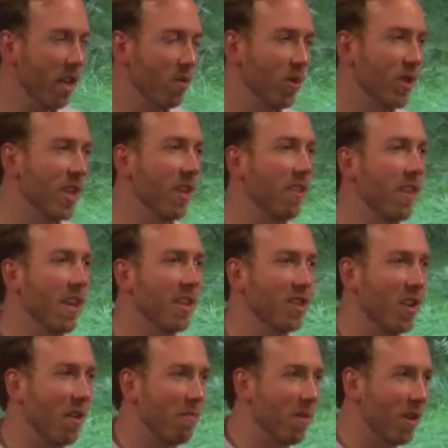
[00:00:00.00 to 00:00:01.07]
interesting things
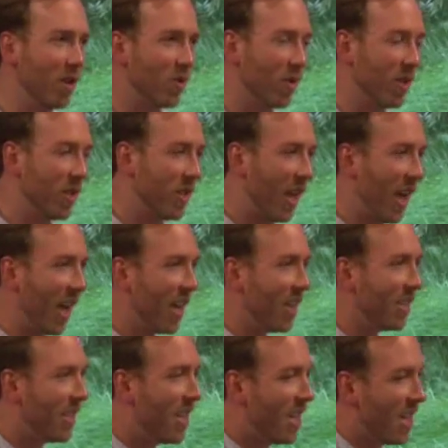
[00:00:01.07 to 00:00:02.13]
on Pinterest,
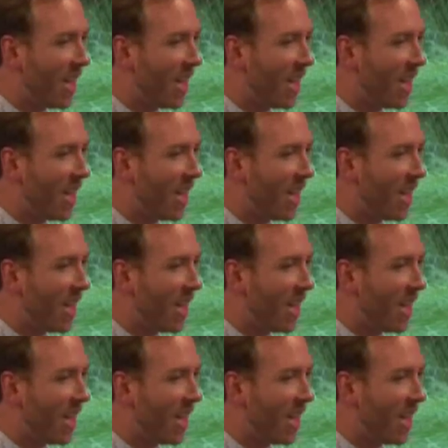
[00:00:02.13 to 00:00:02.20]
and